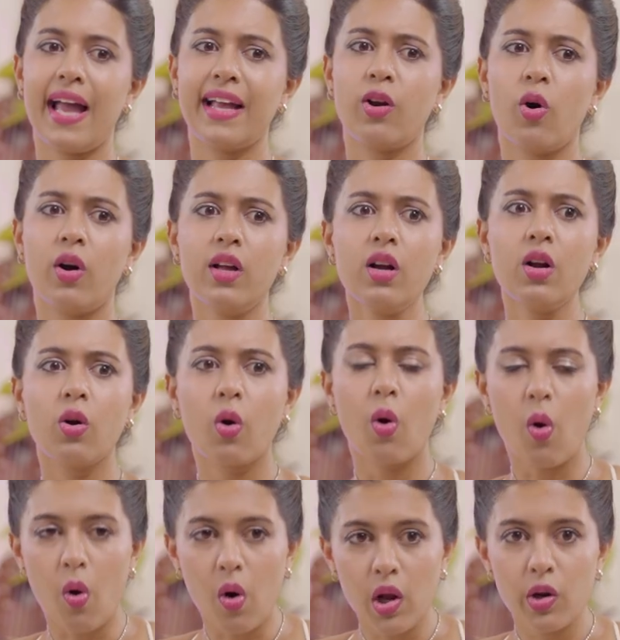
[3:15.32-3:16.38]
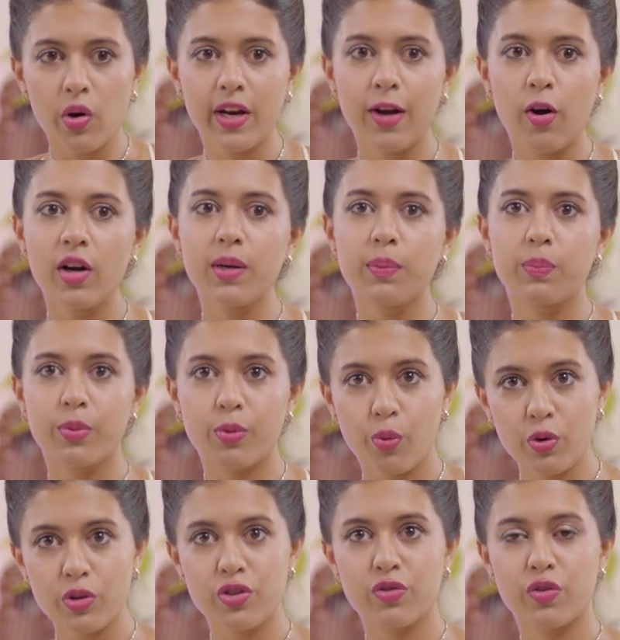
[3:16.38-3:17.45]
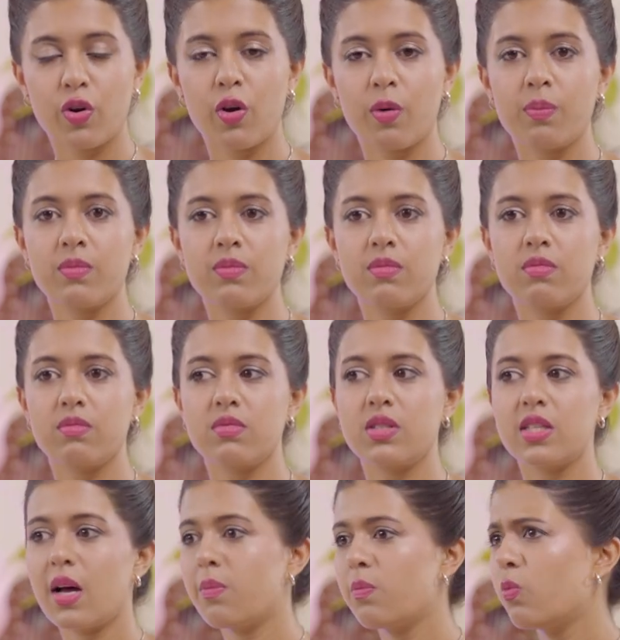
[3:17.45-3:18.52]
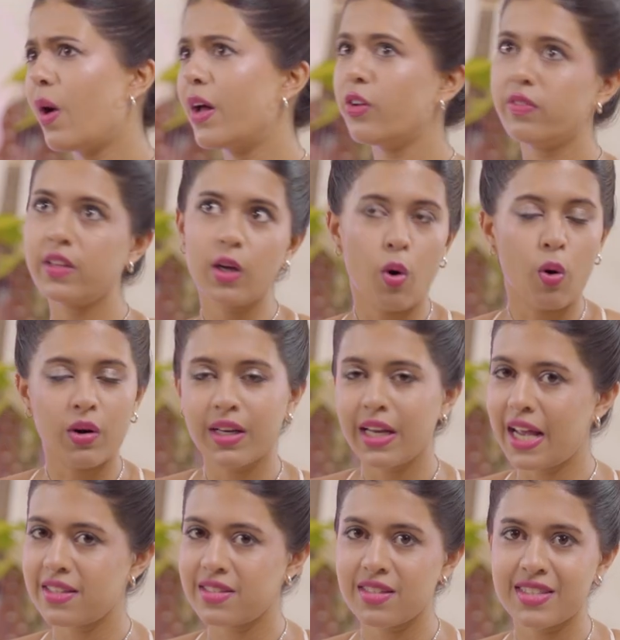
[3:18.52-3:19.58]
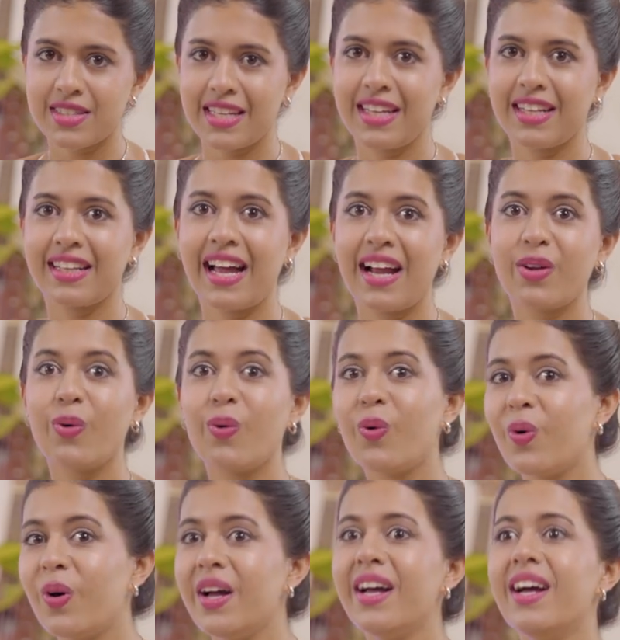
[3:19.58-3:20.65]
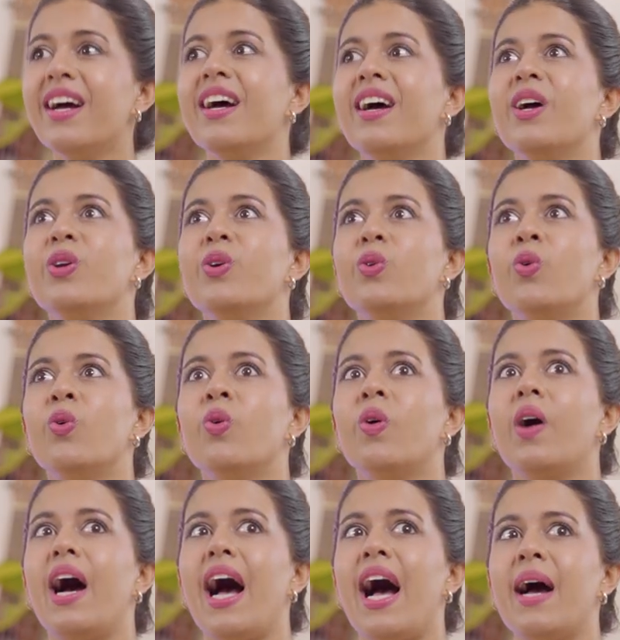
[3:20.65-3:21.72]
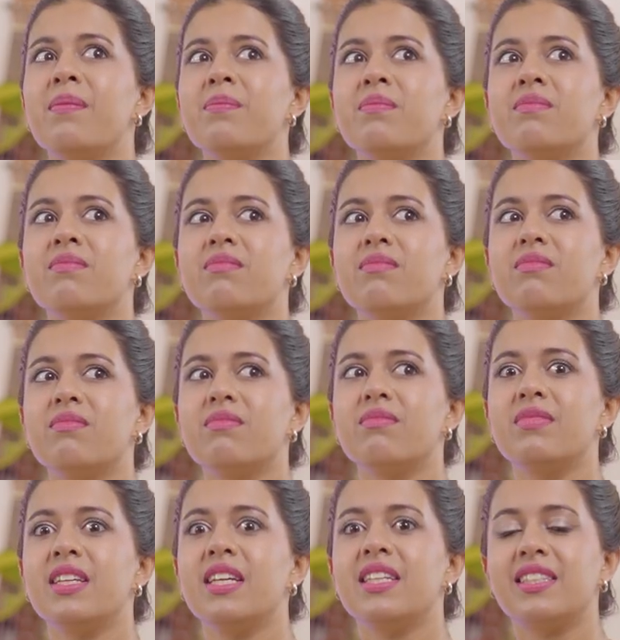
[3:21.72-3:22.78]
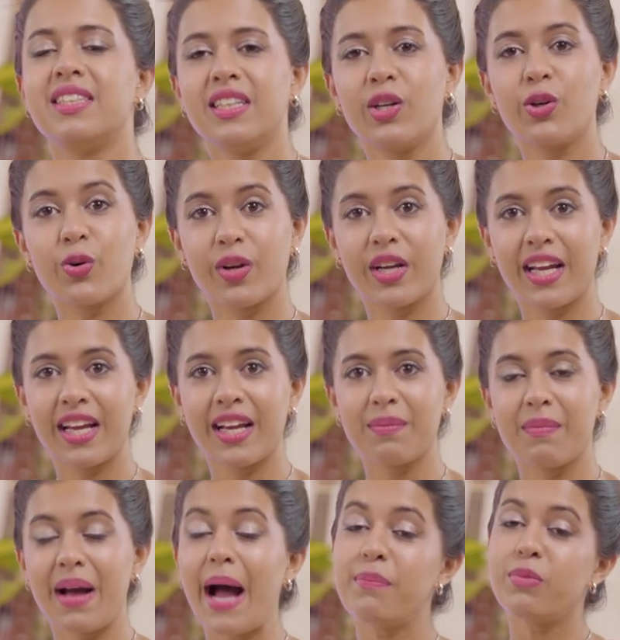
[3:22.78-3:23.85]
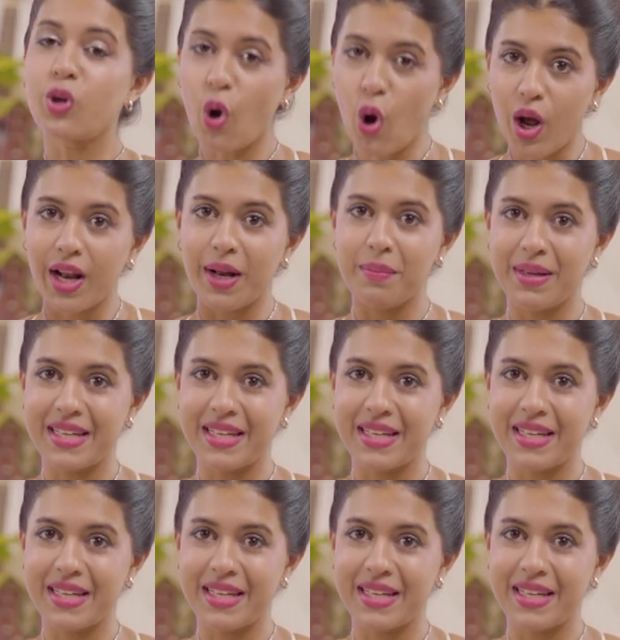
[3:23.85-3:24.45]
I got a call, or I got approached from some one of the organizers saying that, oh, you know, I'm decent looking, I'm tall